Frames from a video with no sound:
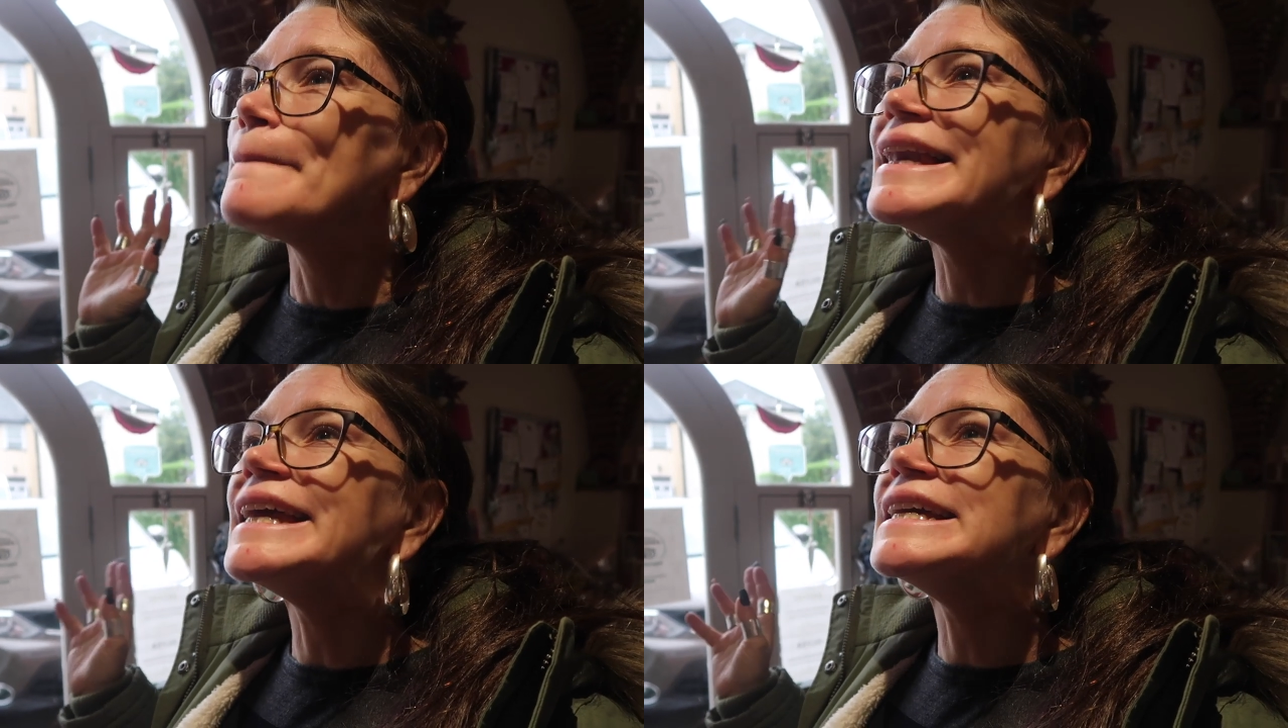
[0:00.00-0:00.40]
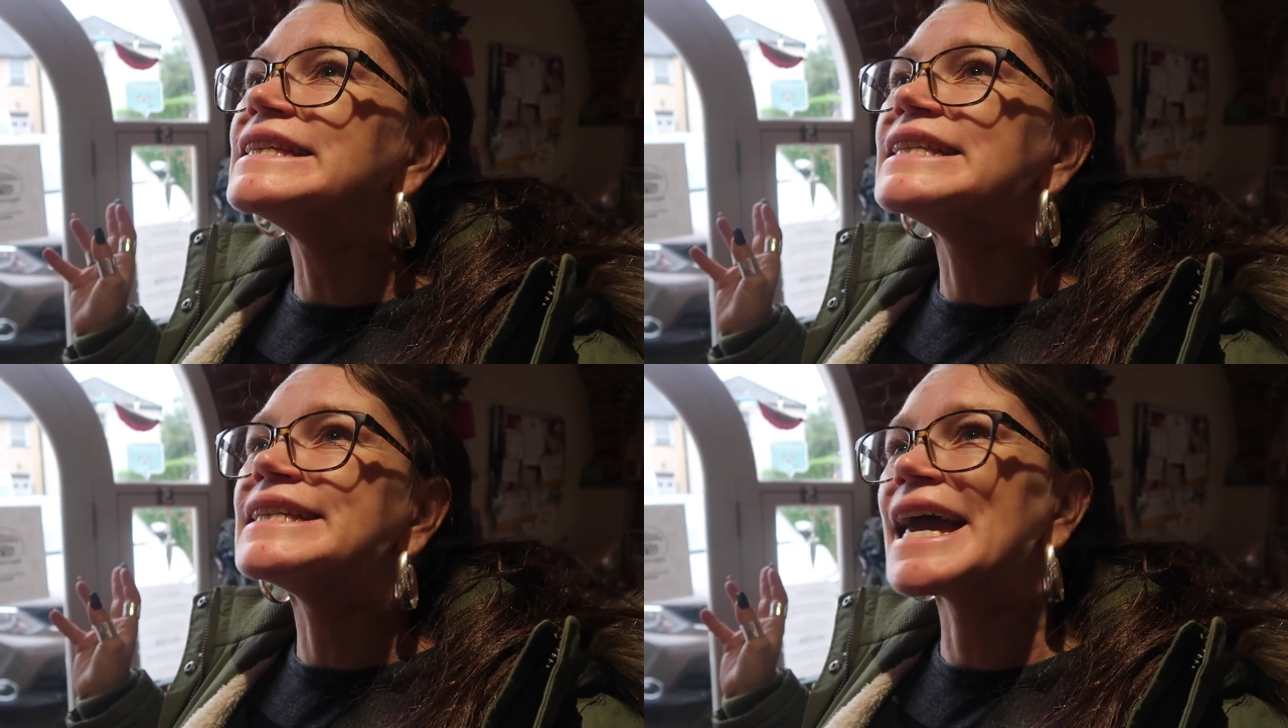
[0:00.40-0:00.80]

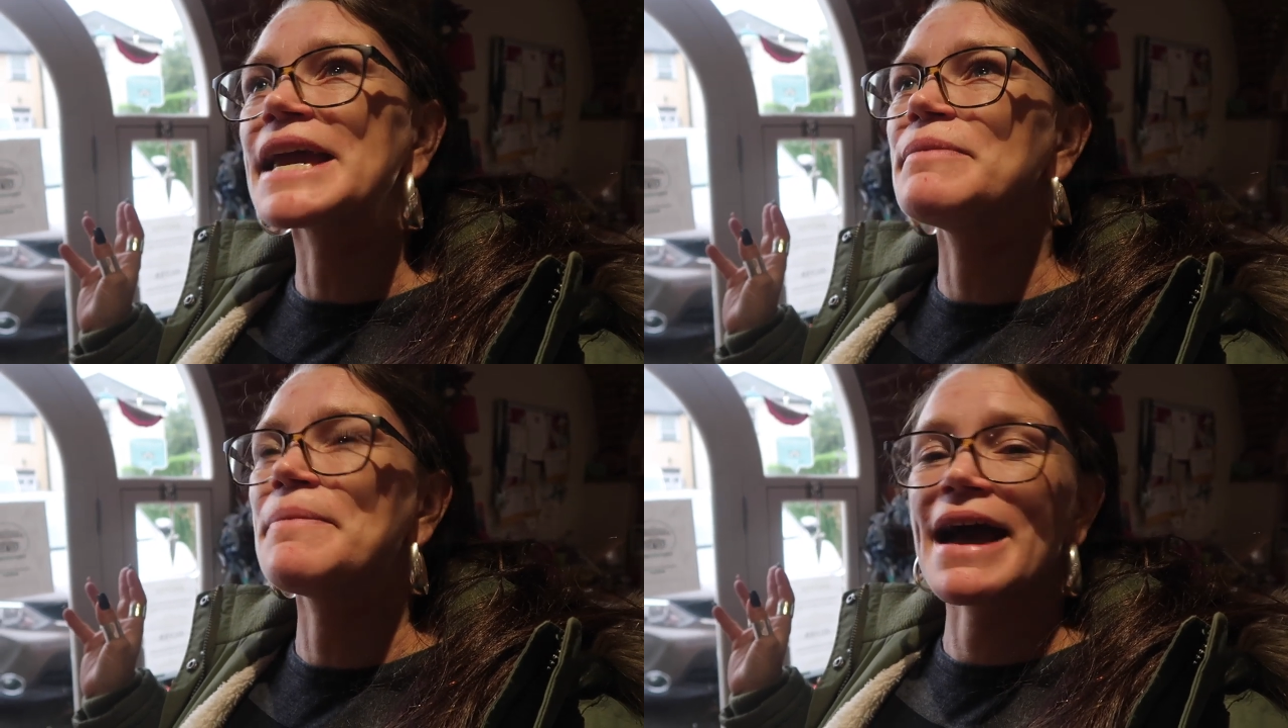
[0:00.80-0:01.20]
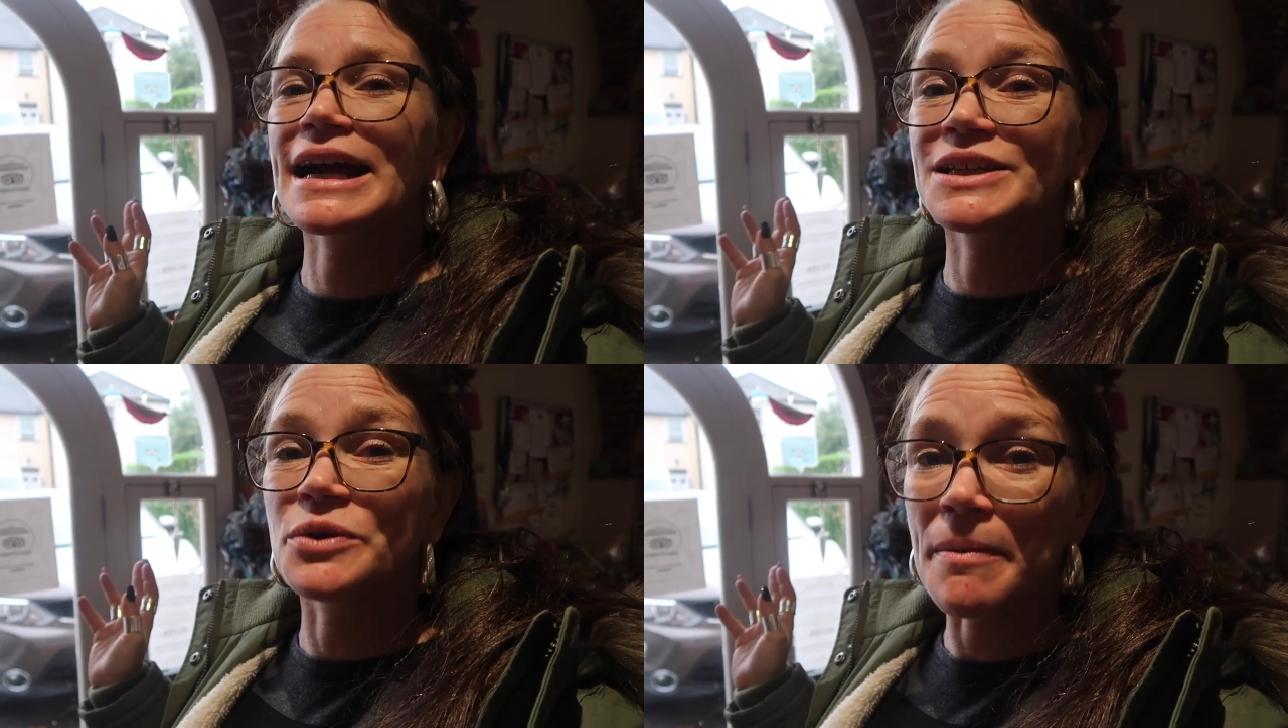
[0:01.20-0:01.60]
Please take me
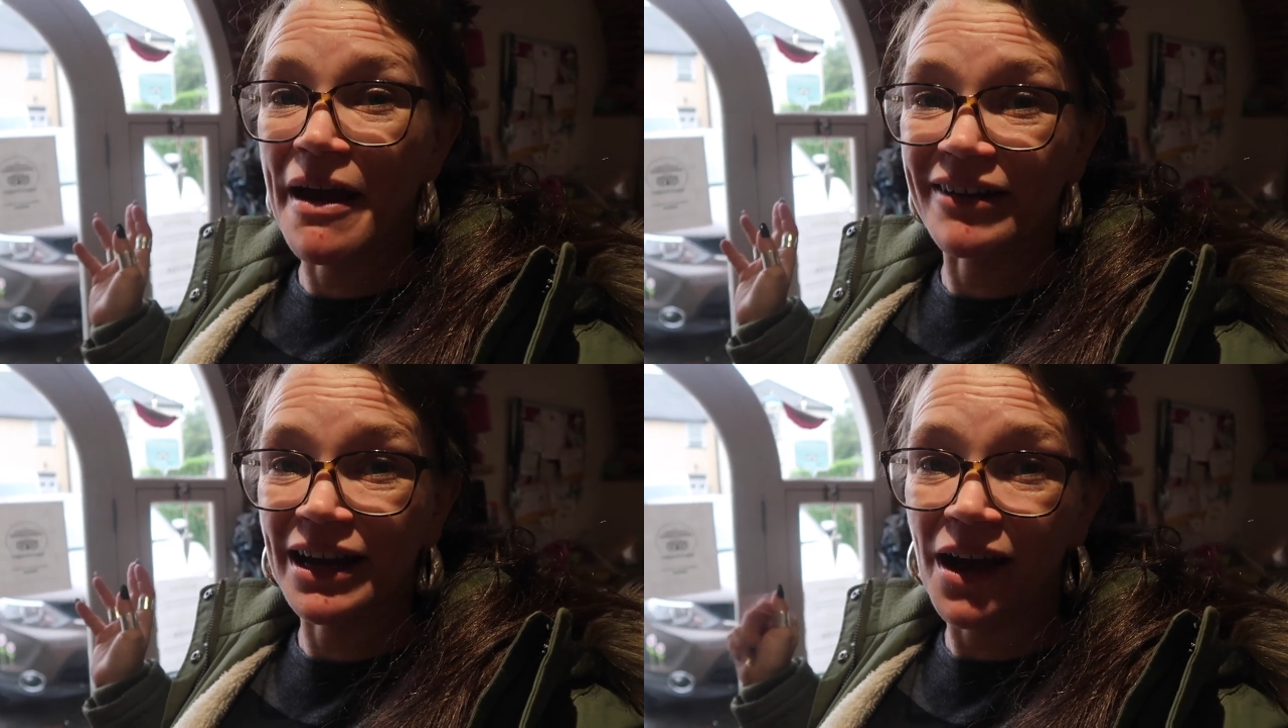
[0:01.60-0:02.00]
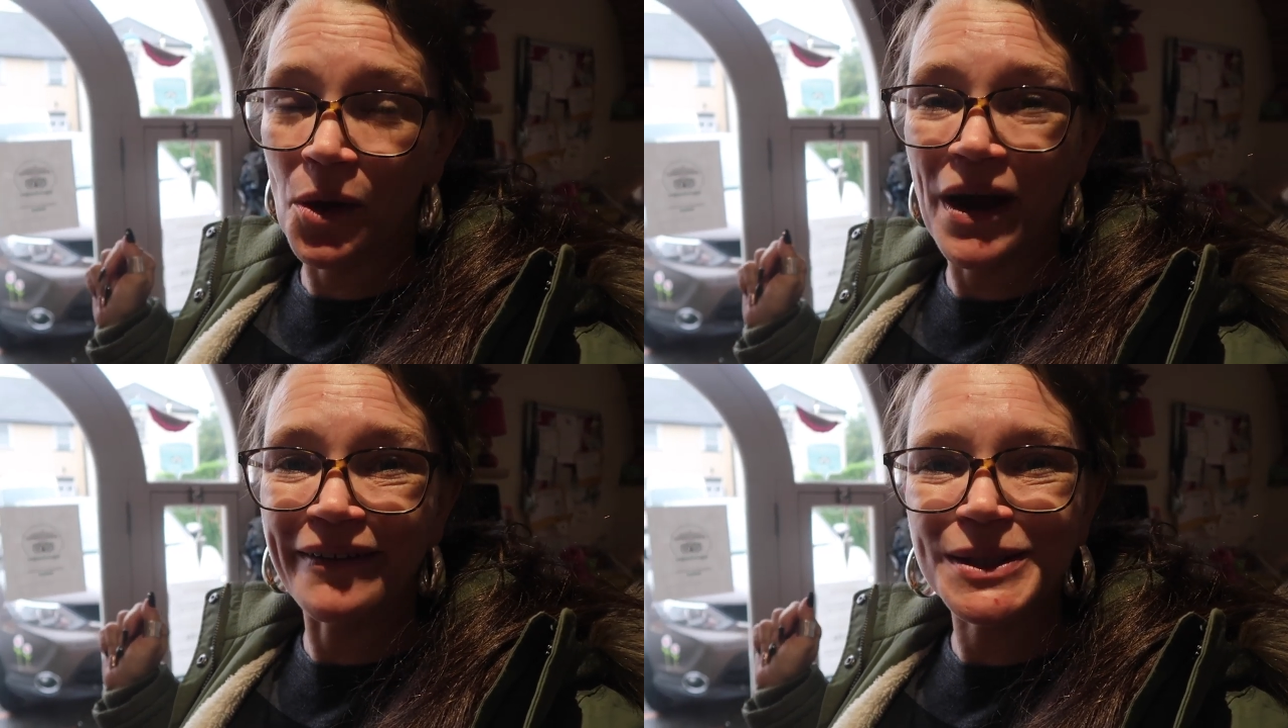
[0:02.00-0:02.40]
back to America
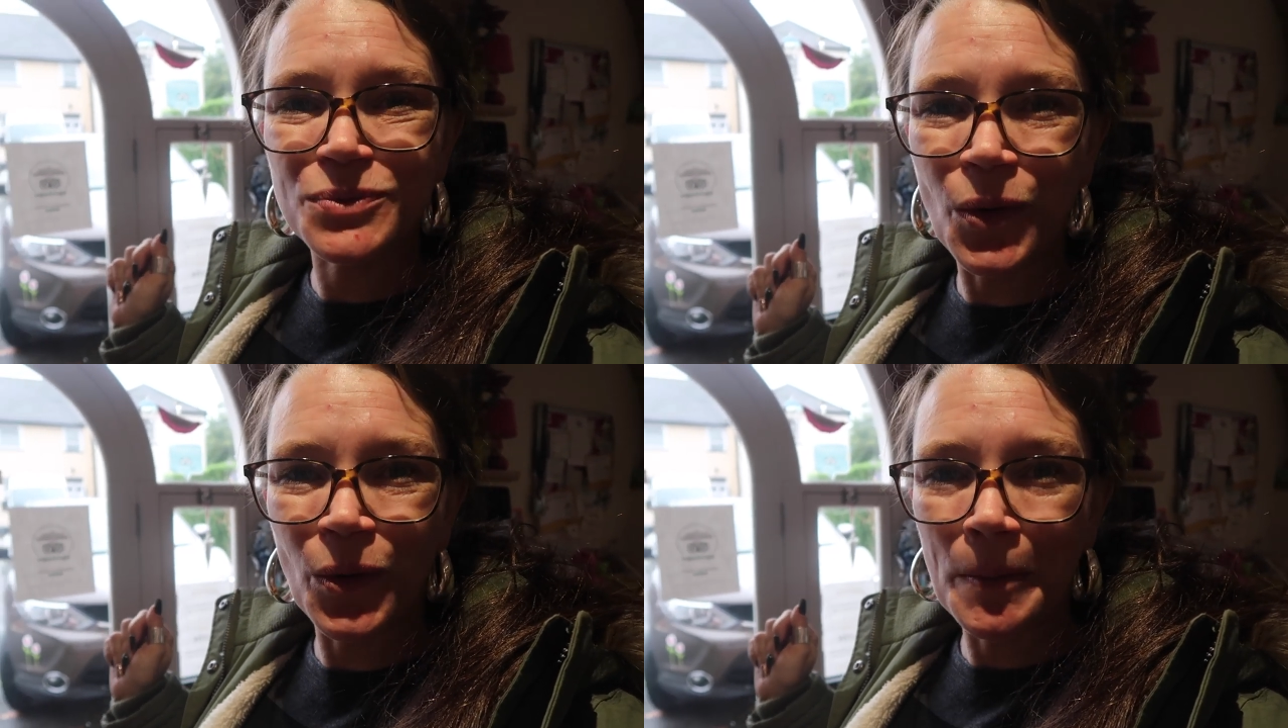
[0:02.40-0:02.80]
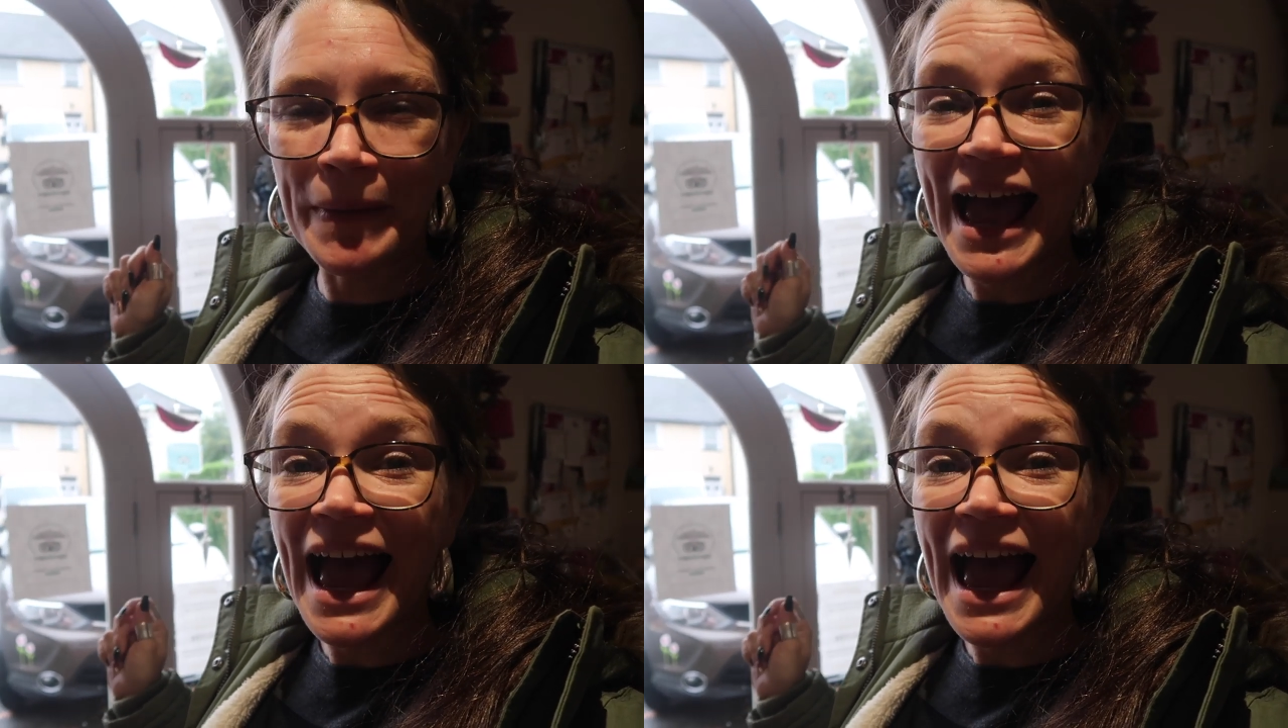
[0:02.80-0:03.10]
where it's warm